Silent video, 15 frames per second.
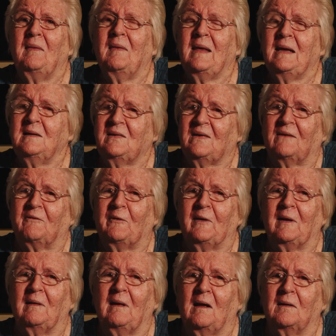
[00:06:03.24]
they suffered
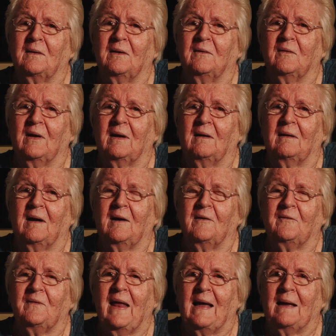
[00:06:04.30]
a lot of, uh, of
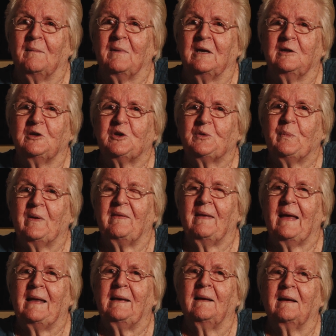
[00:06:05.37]
damage. But
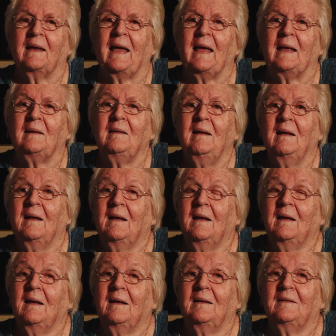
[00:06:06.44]
then again,
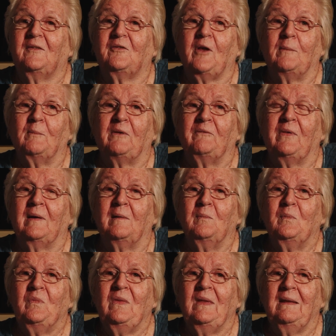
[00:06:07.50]
some of
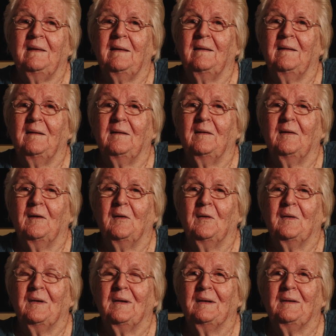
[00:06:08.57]
them
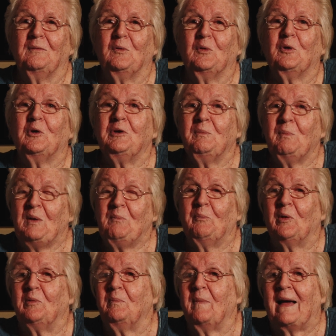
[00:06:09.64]
could be
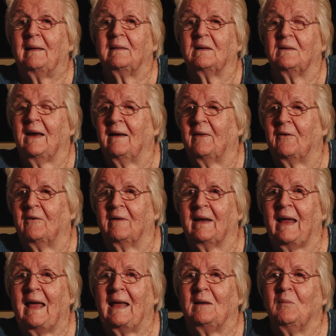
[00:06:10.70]
put back together
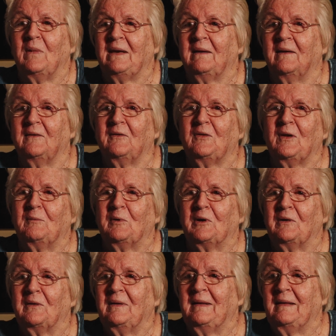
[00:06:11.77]
again because there were